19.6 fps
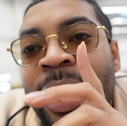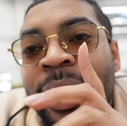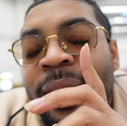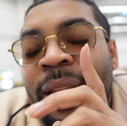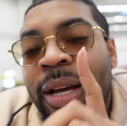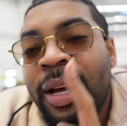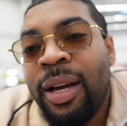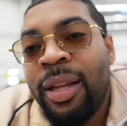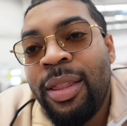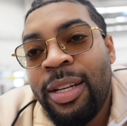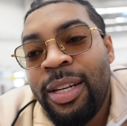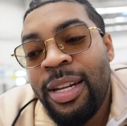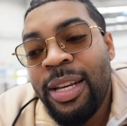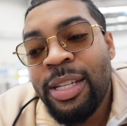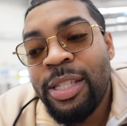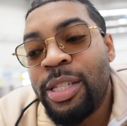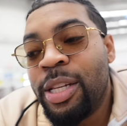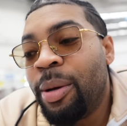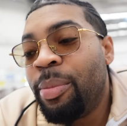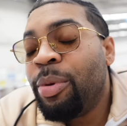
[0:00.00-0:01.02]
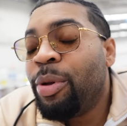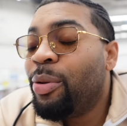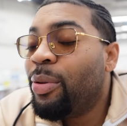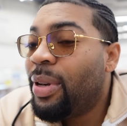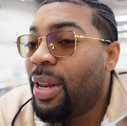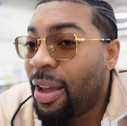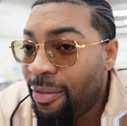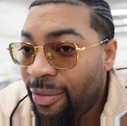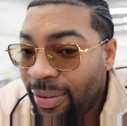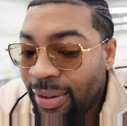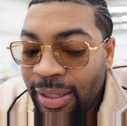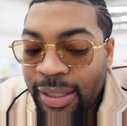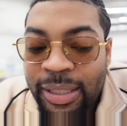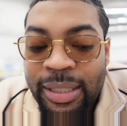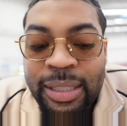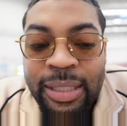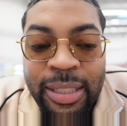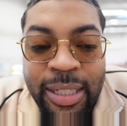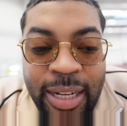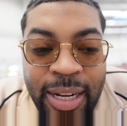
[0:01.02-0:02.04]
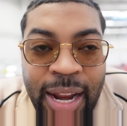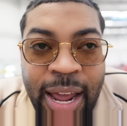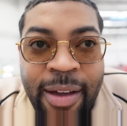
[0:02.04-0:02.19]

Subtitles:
The other DSW definitely, it did